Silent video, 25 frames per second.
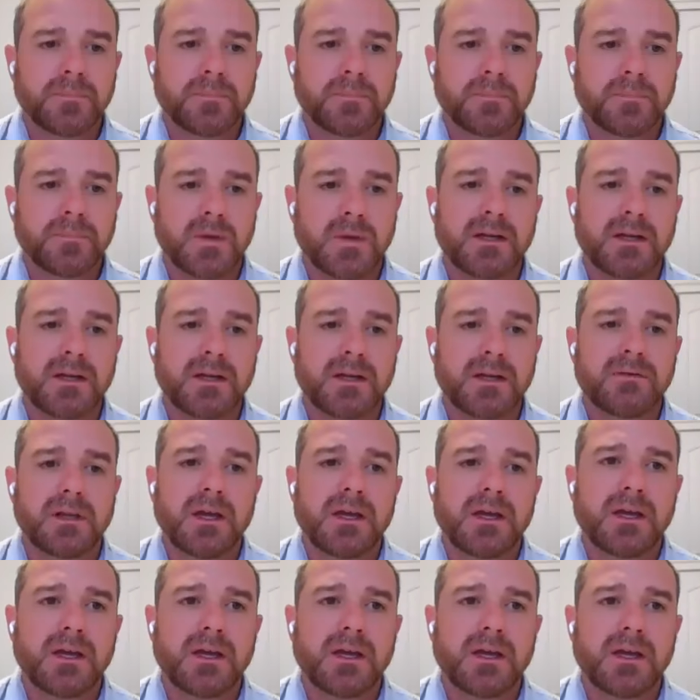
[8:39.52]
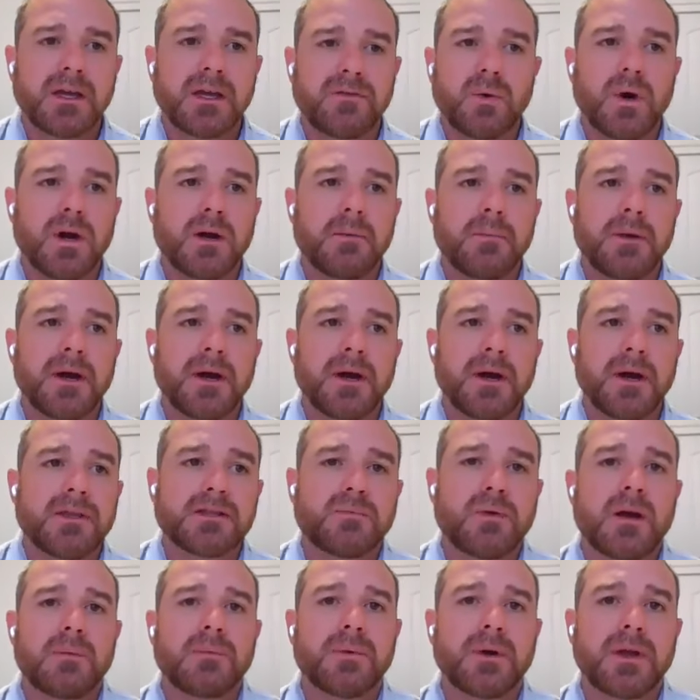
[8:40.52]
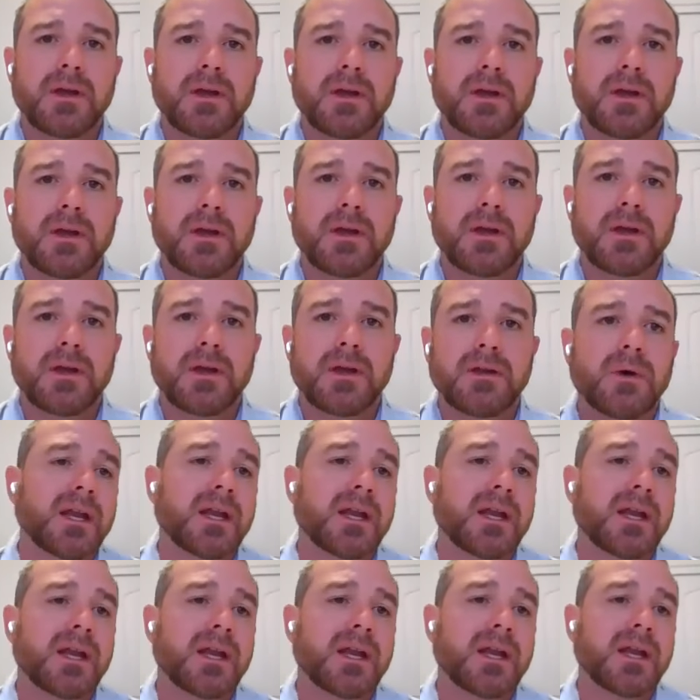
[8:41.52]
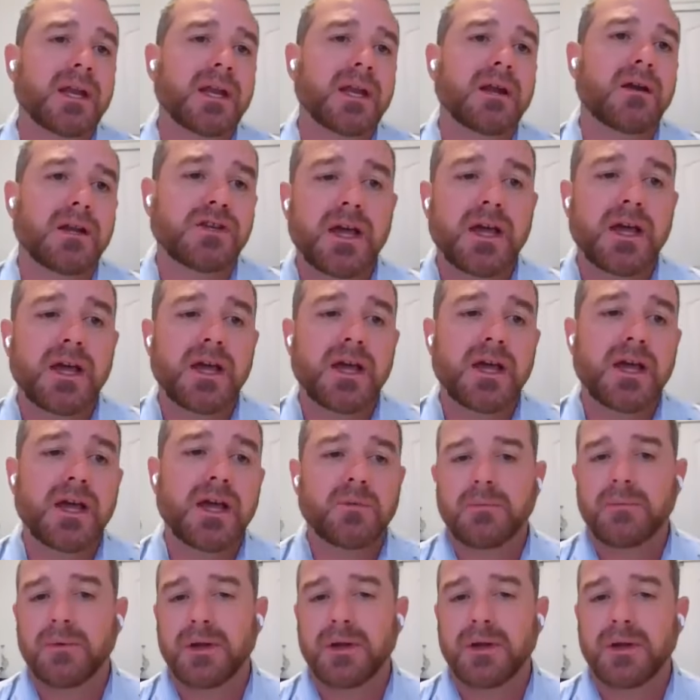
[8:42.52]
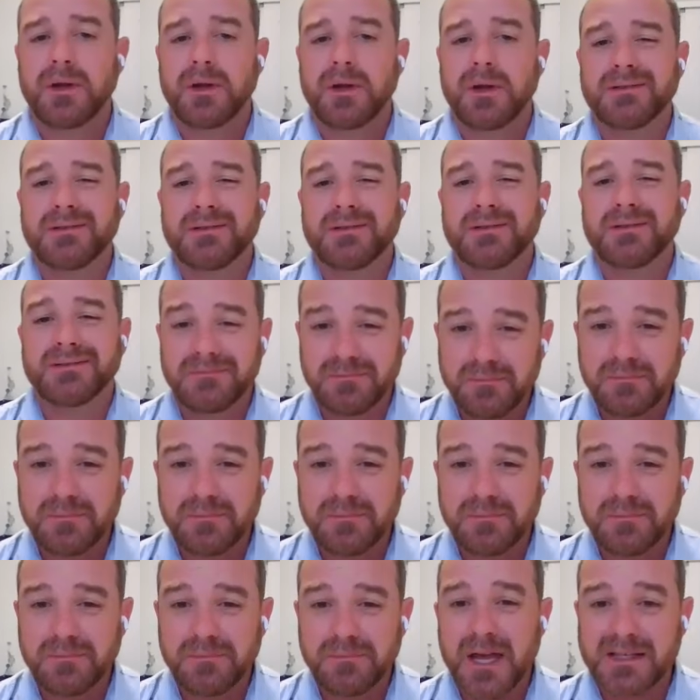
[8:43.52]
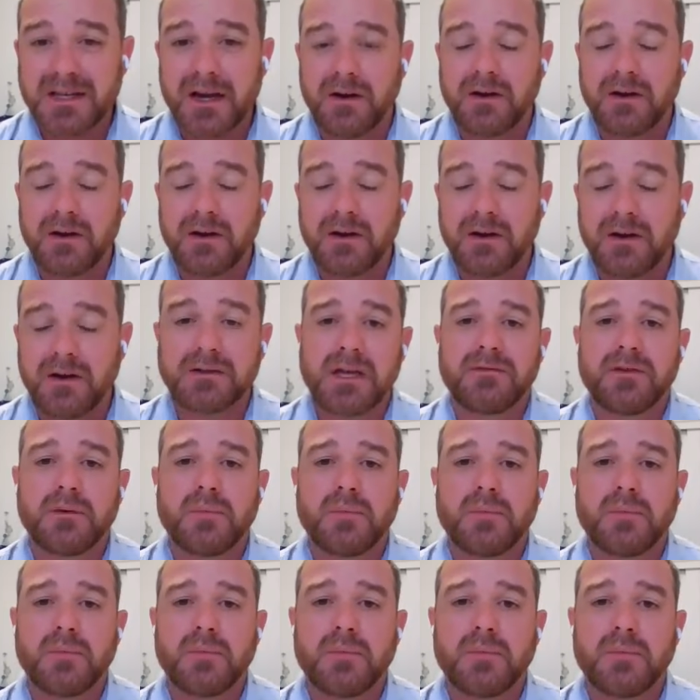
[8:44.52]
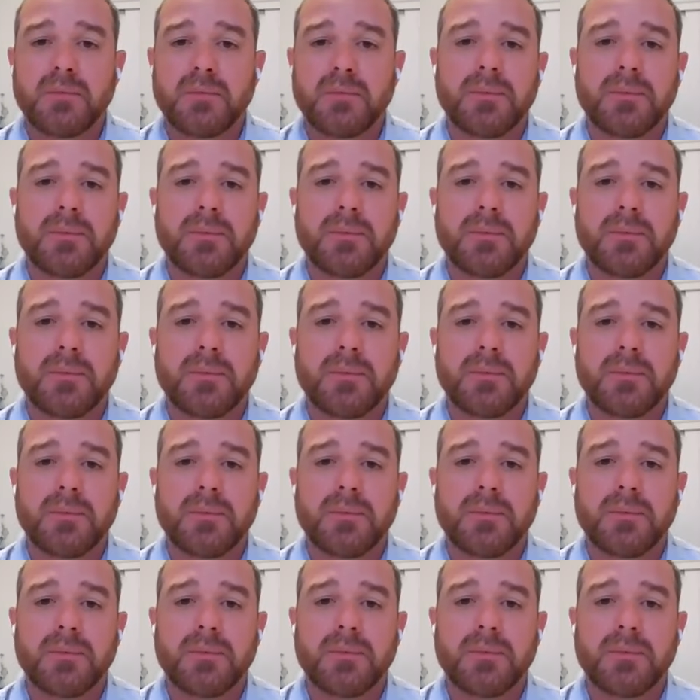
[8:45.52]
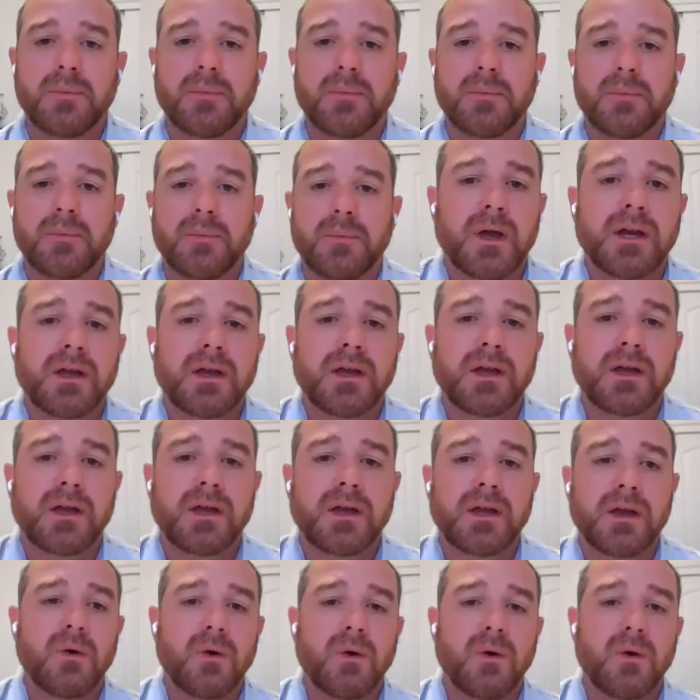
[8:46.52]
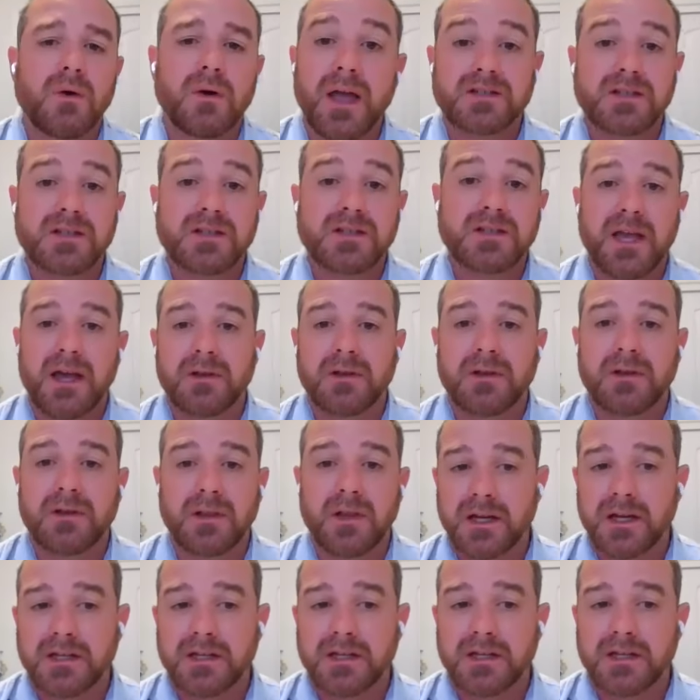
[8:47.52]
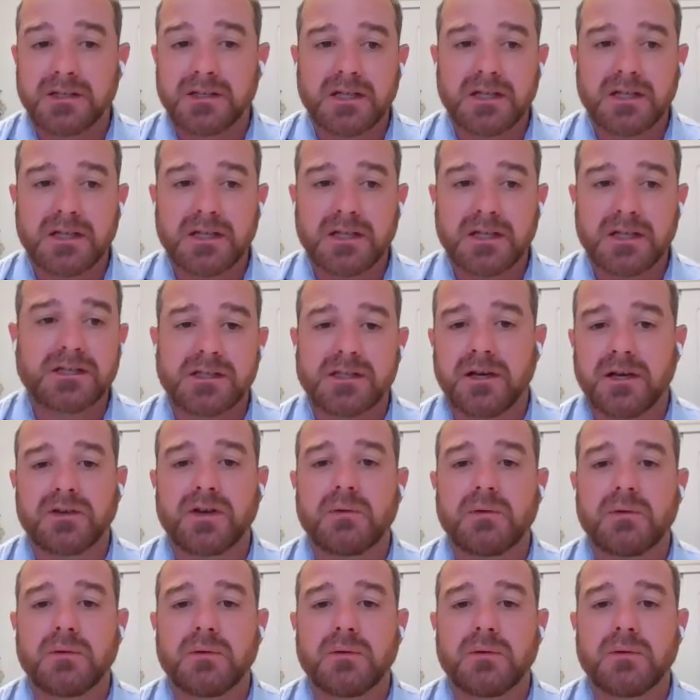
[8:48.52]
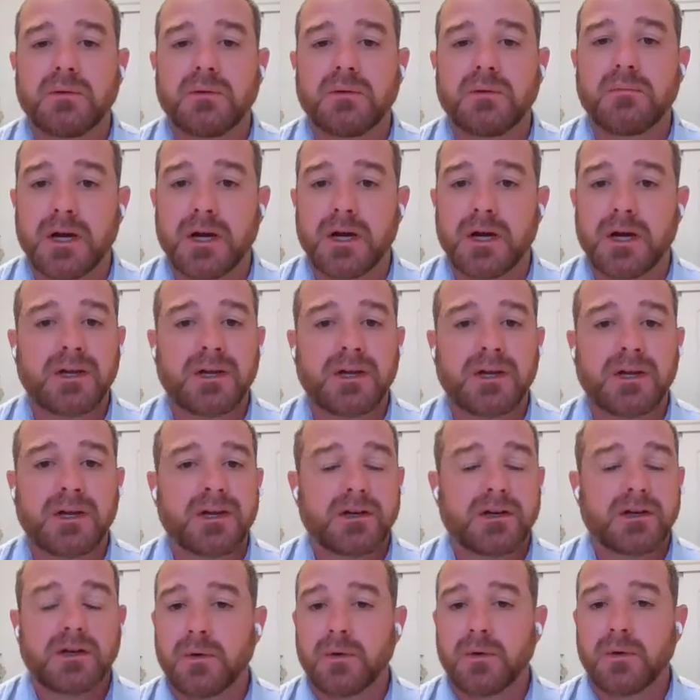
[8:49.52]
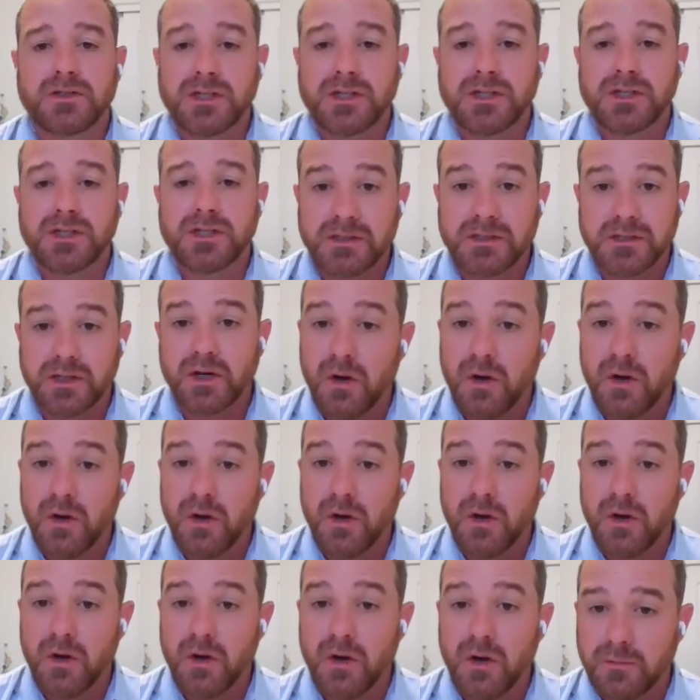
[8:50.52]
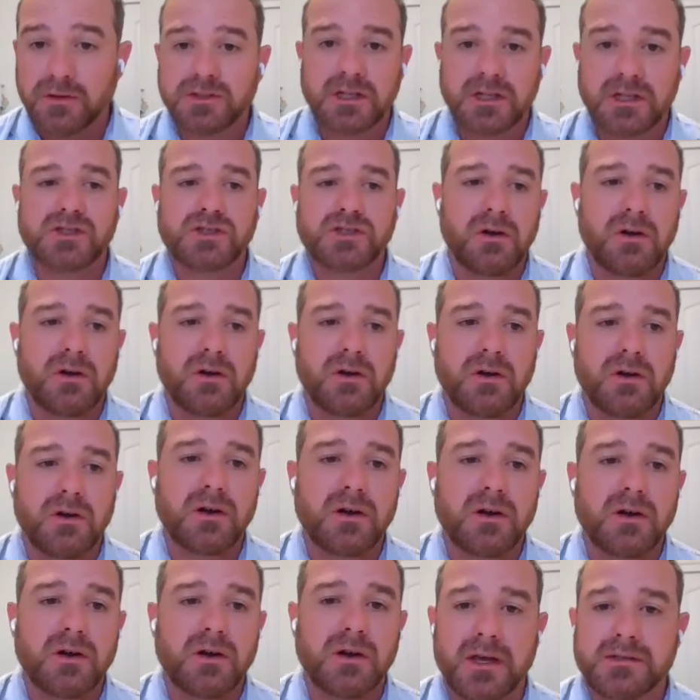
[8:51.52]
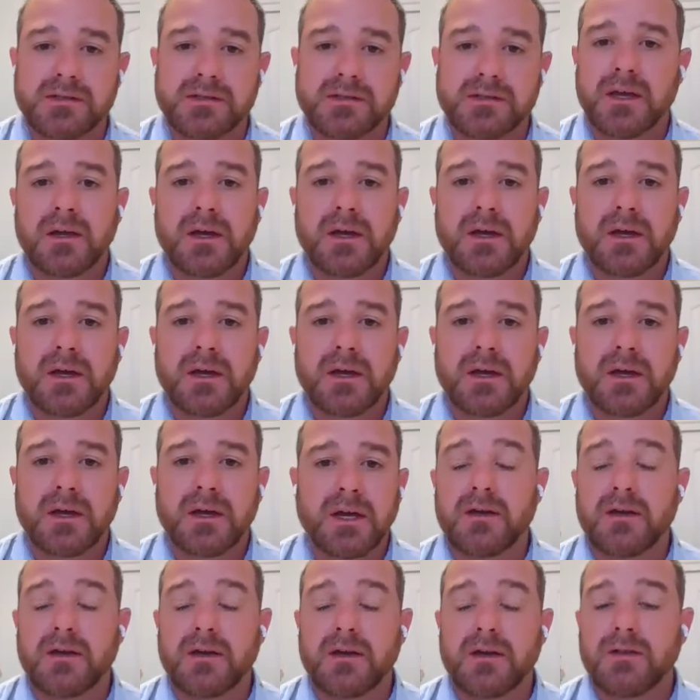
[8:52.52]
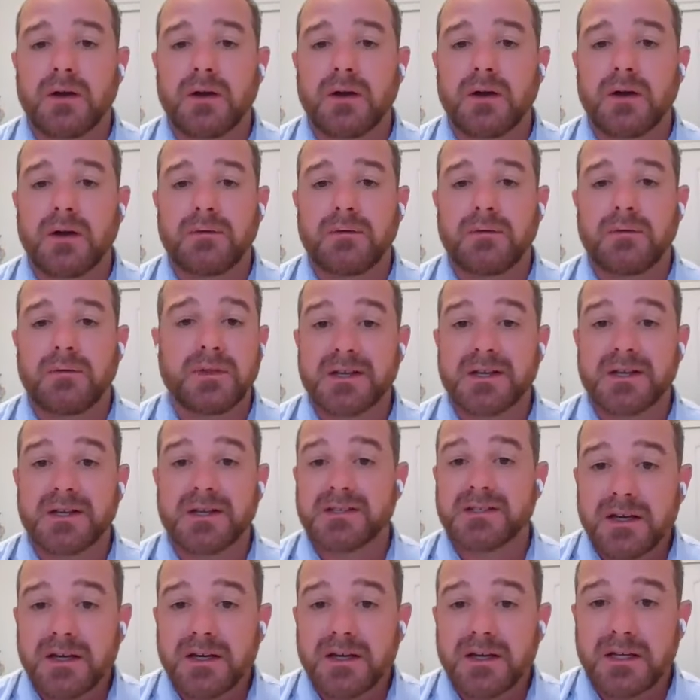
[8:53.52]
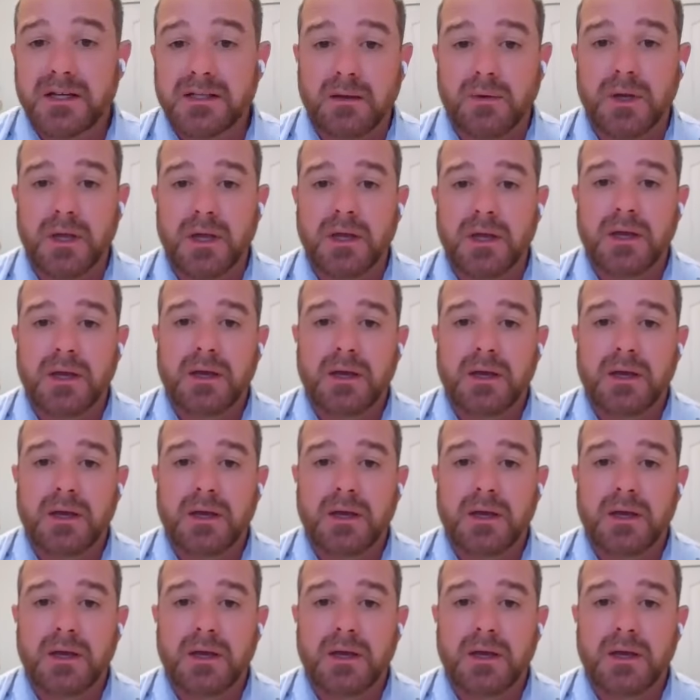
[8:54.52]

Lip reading: Yeah, definitely. If you want to buy this property and you want to get in on it, you should have your property. Best scenario is have your property on the market ready to go, or actually have it locked in as a contingency sale, and you're almost just as strong as another offer that does not need to sell a property.